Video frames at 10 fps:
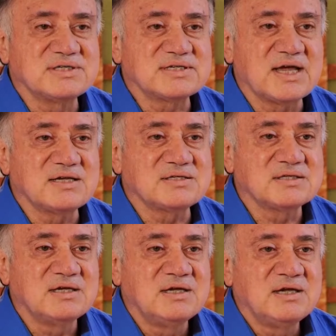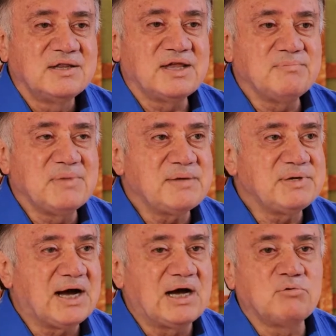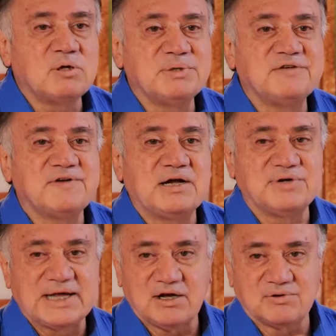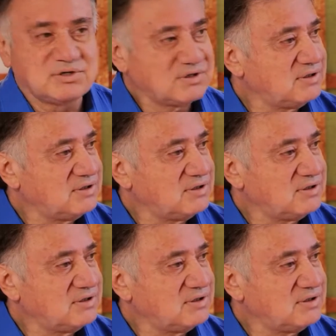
says, that maybe I will be found out.